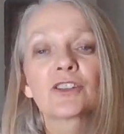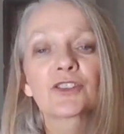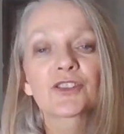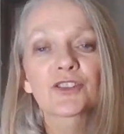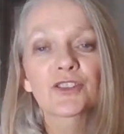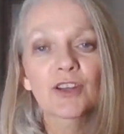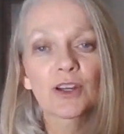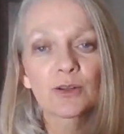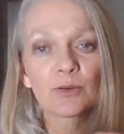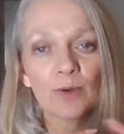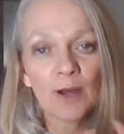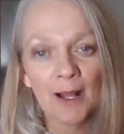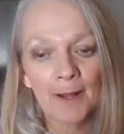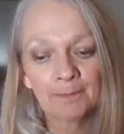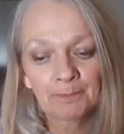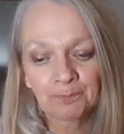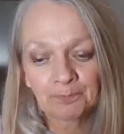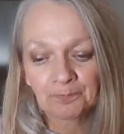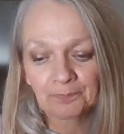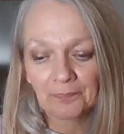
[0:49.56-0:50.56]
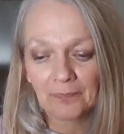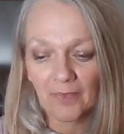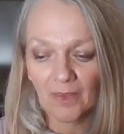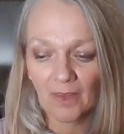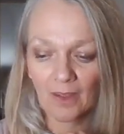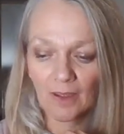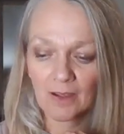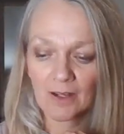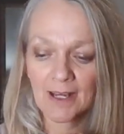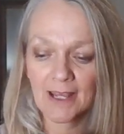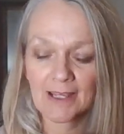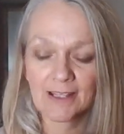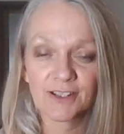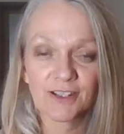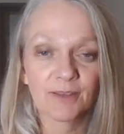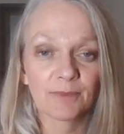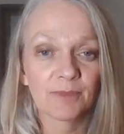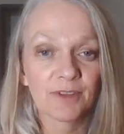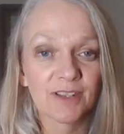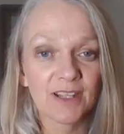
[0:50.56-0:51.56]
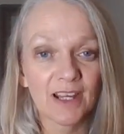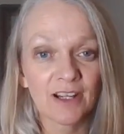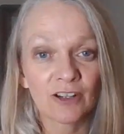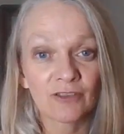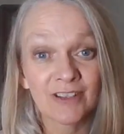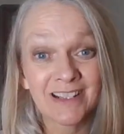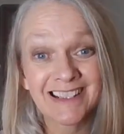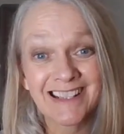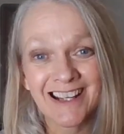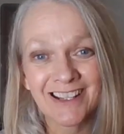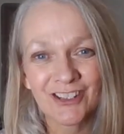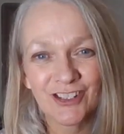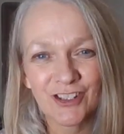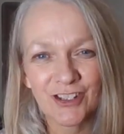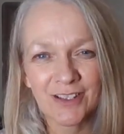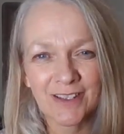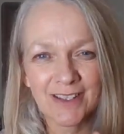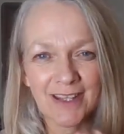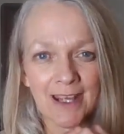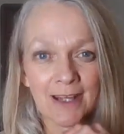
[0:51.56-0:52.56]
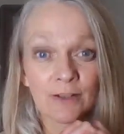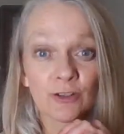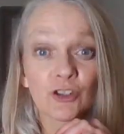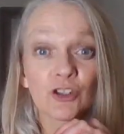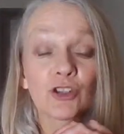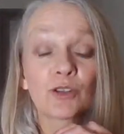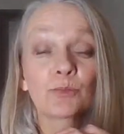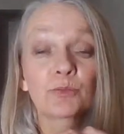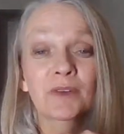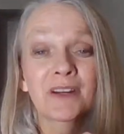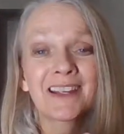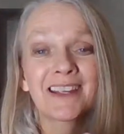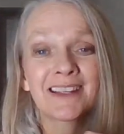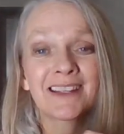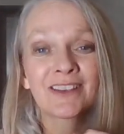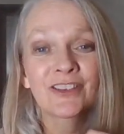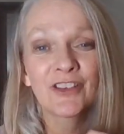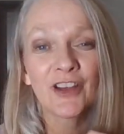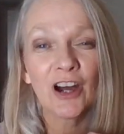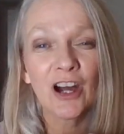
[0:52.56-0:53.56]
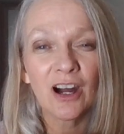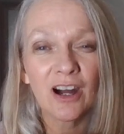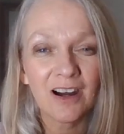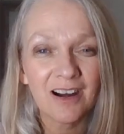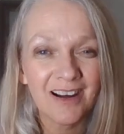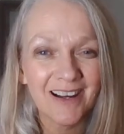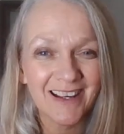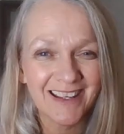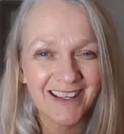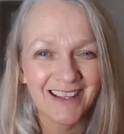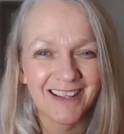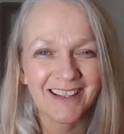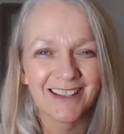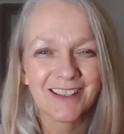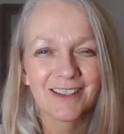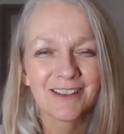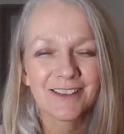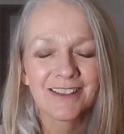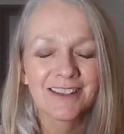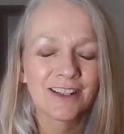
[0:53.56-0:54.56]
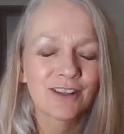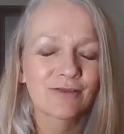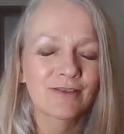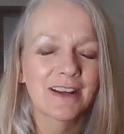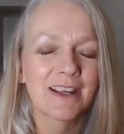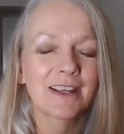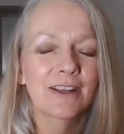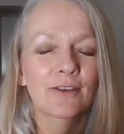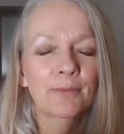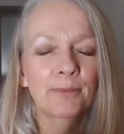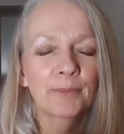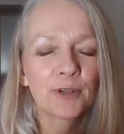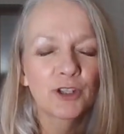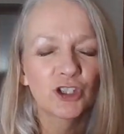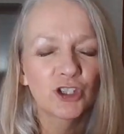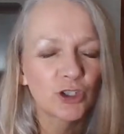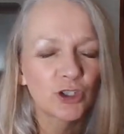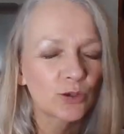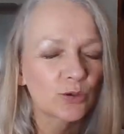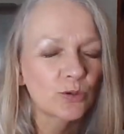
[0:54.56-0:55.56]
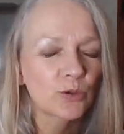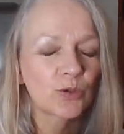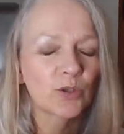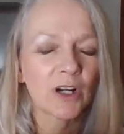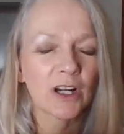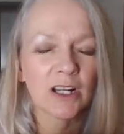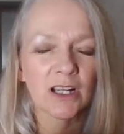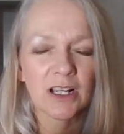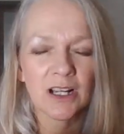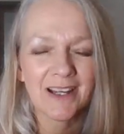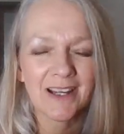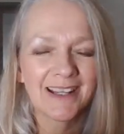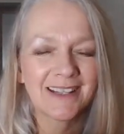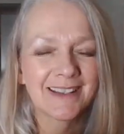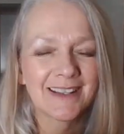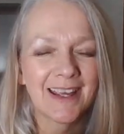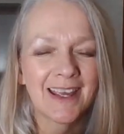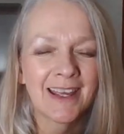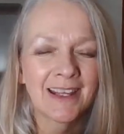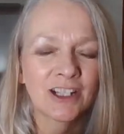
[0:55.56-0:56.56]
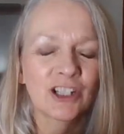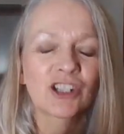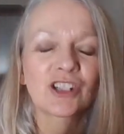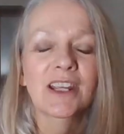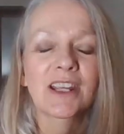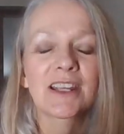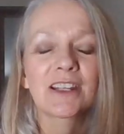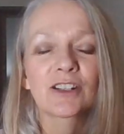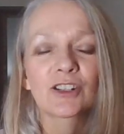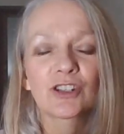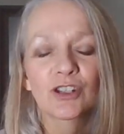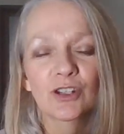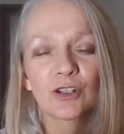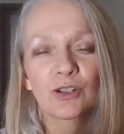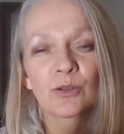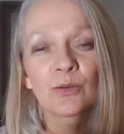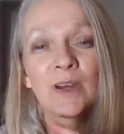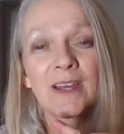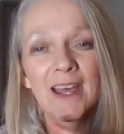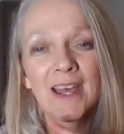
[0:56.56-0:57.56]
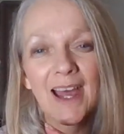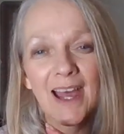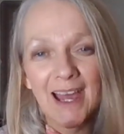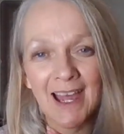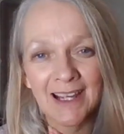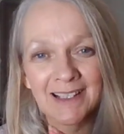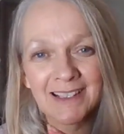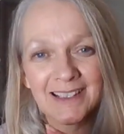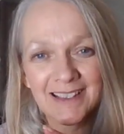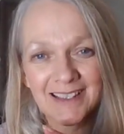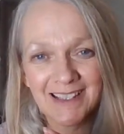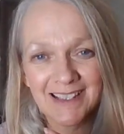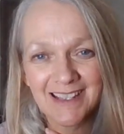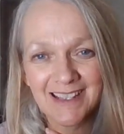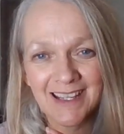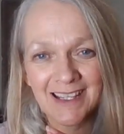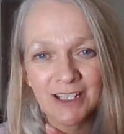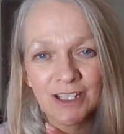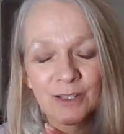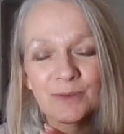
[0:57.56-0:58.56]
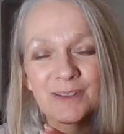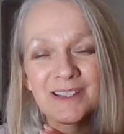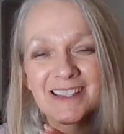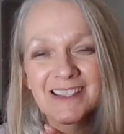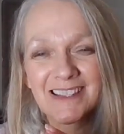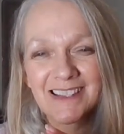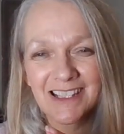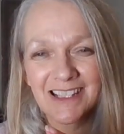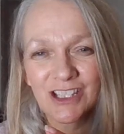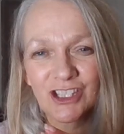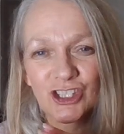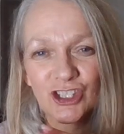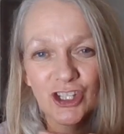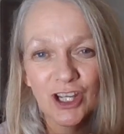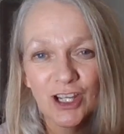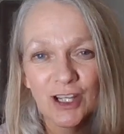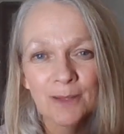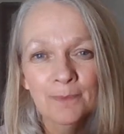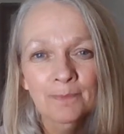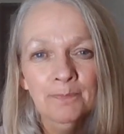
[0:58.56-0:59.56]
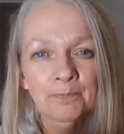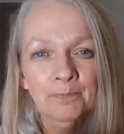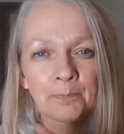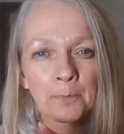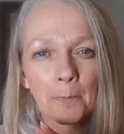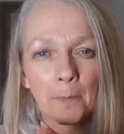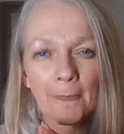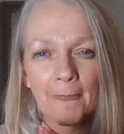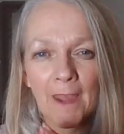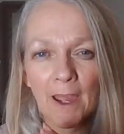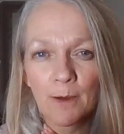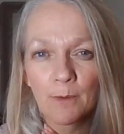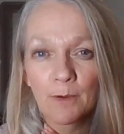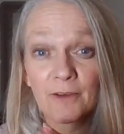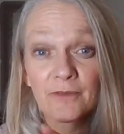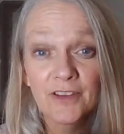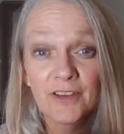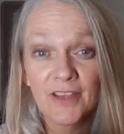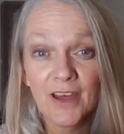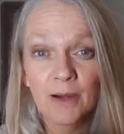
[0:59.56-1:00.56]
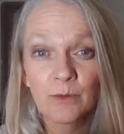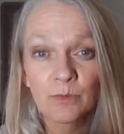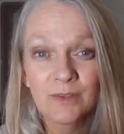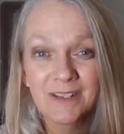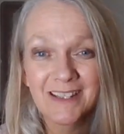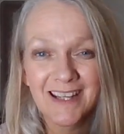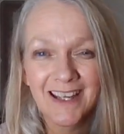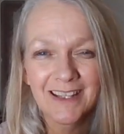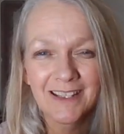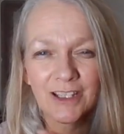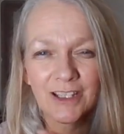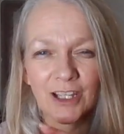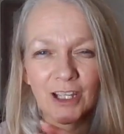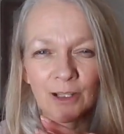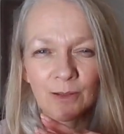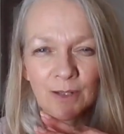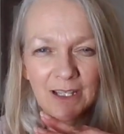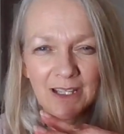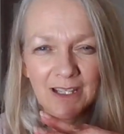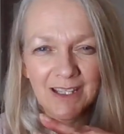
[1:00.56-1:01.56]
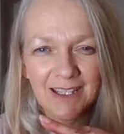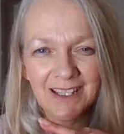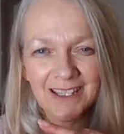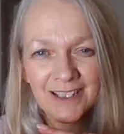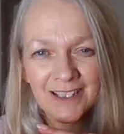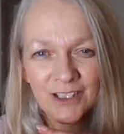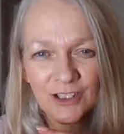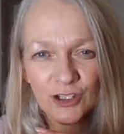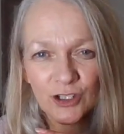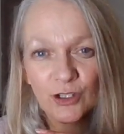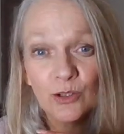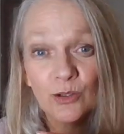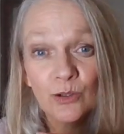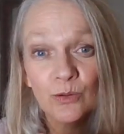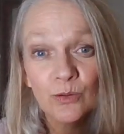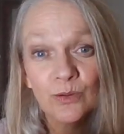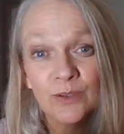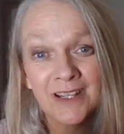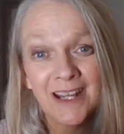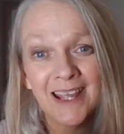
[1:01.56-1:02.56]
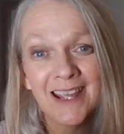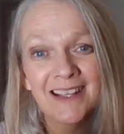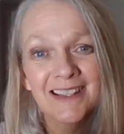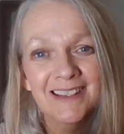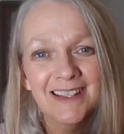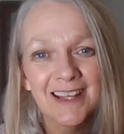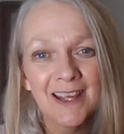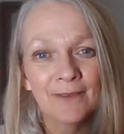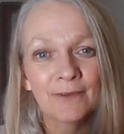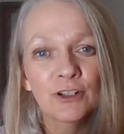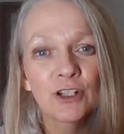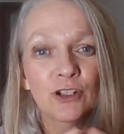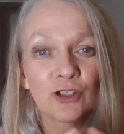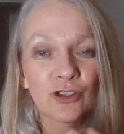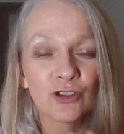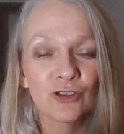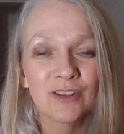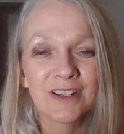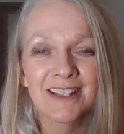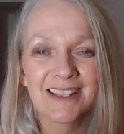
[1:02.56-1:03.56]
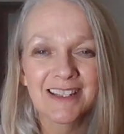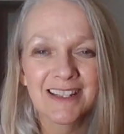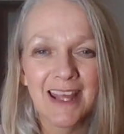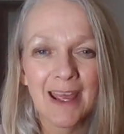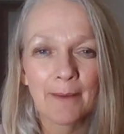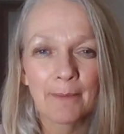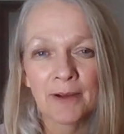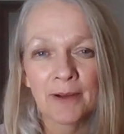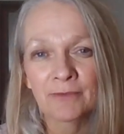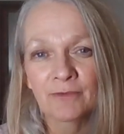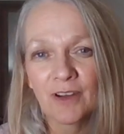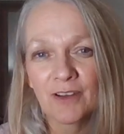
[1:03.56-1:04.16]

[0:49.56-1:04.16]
So, um, let's set our intentions then to bring in the highest degree of pure light energy to anchor this in to assist you however that will take you into your next evolutionary step and